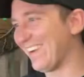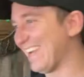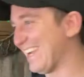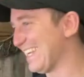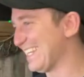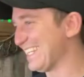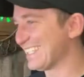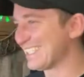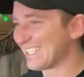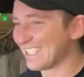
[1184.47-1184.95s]

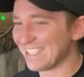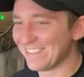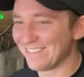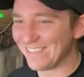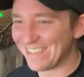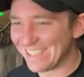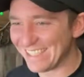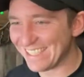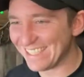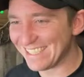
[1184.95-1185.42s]
And it's gonna
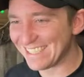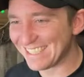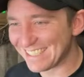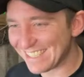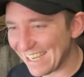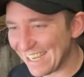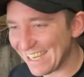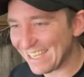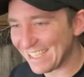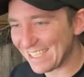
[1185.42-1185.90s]
be an
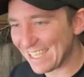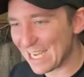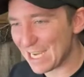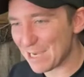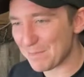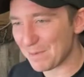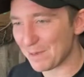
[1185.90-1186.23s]
insane camp.